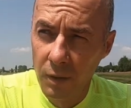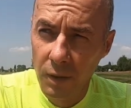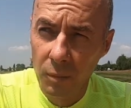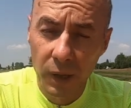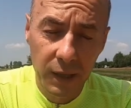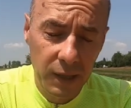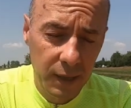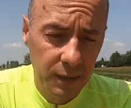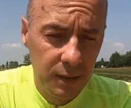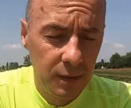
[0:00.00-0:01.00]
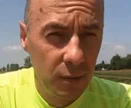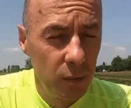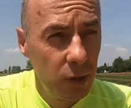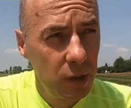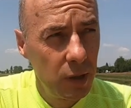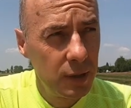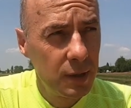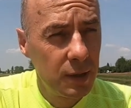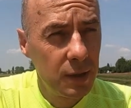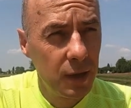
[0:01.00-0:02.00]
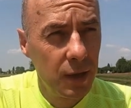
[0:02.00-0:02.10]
in my case, because